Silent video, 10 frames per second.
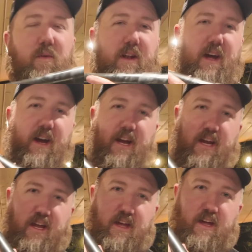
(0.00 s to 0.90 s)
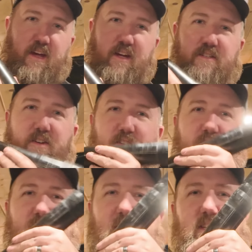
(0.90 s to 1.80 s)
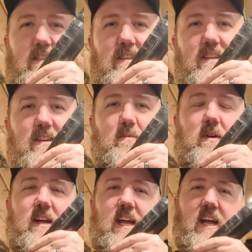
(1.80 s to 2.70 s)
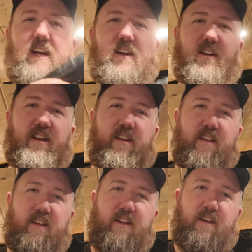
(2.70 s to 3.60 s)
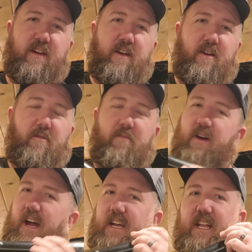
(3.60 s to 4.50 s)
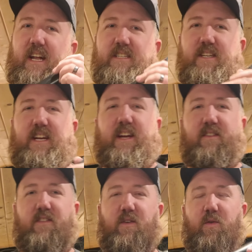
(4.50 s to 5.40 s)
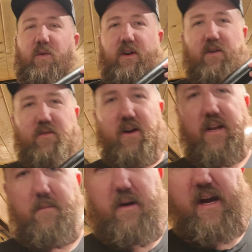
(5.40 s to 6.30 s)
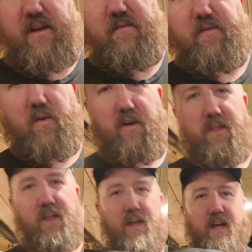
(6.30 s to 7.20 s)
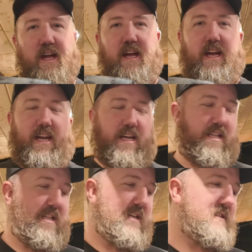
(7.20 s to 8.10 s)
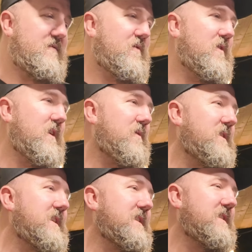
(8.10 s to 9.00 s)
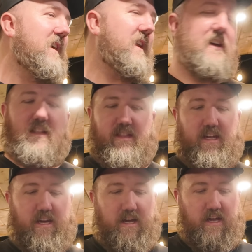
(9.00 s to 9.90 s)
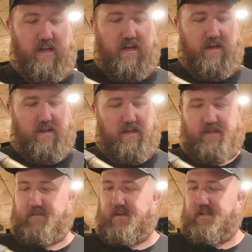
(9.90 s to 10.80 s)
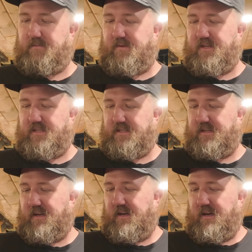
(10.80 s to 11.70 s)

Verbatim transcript: when I turn this, you probably can't hear it, but I can actually hear the oil running back and forth in this fork, which is not a good thing. And that's because a bunch is